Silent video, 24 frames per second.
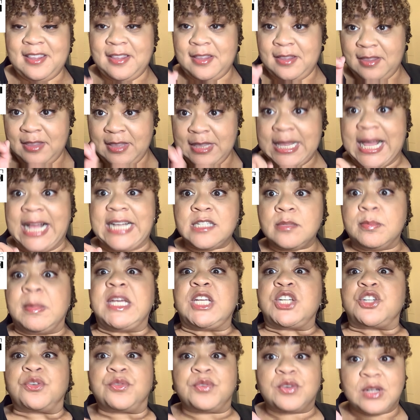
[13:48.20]
That's
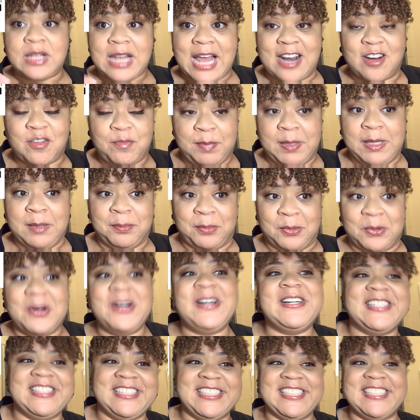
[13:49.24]
major for a lot of people.
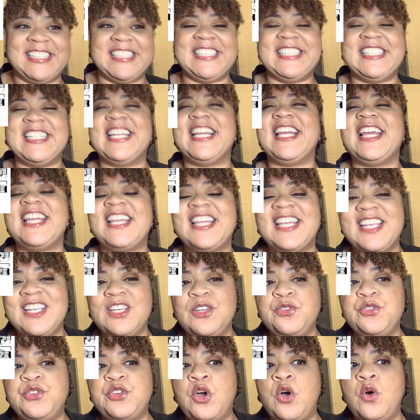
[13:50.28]

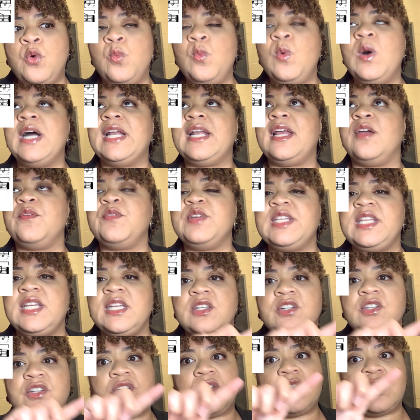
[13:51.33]
You don't want
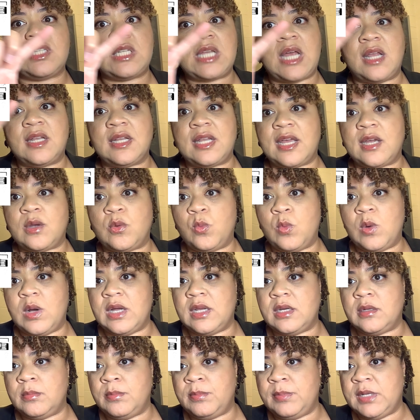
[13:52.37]
everything to just sound like
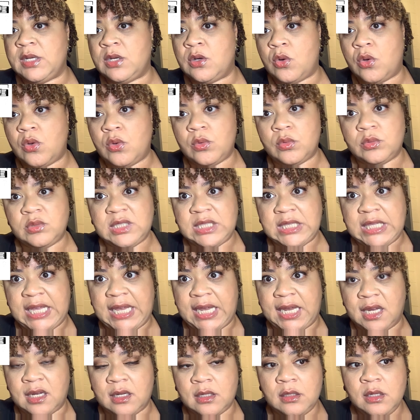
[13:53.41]
one big old
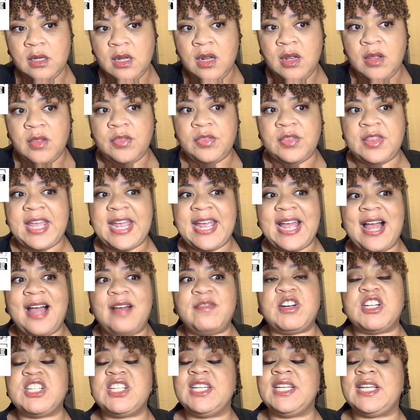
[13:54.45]
thing. They have
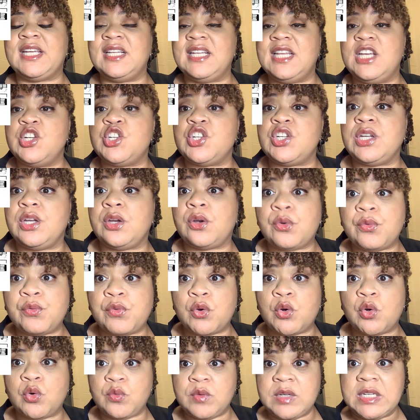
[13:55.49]
articulation here
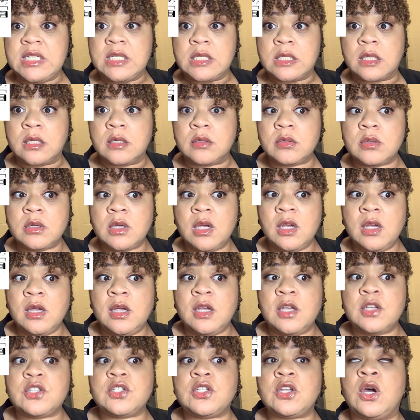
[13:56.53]
for a reason.
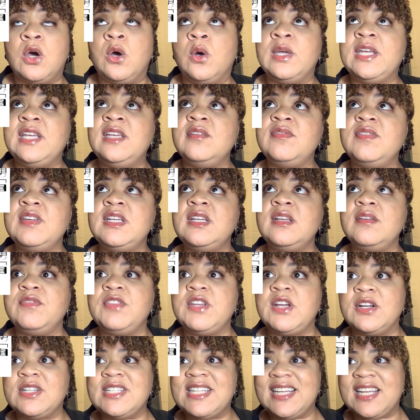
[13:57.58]
So even if
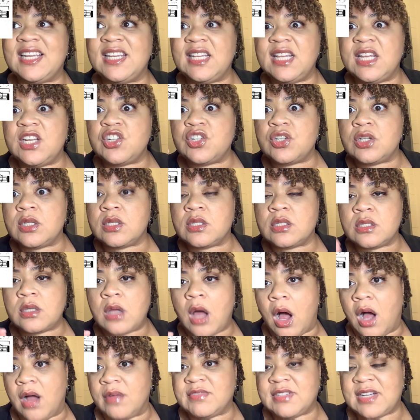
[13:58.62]
the articulation is
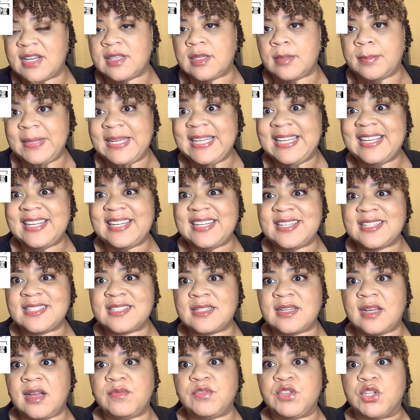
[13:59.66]
soft at the beginnings
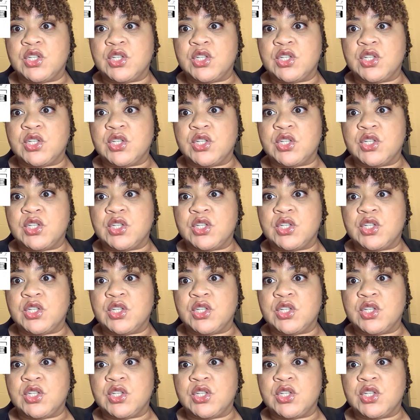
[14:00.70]
of the